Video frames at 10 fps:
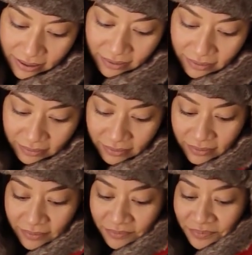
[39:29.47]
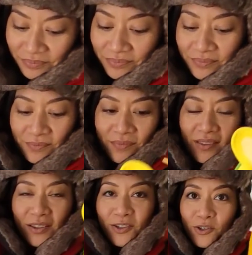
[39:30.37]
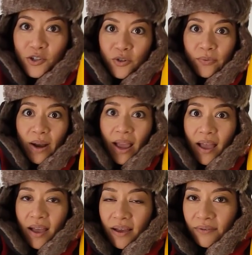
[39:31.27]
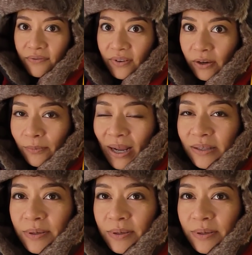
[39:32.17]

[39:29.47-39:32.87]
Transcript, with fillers: a dinosaur backpack. Little look giraffe. at the giraffe.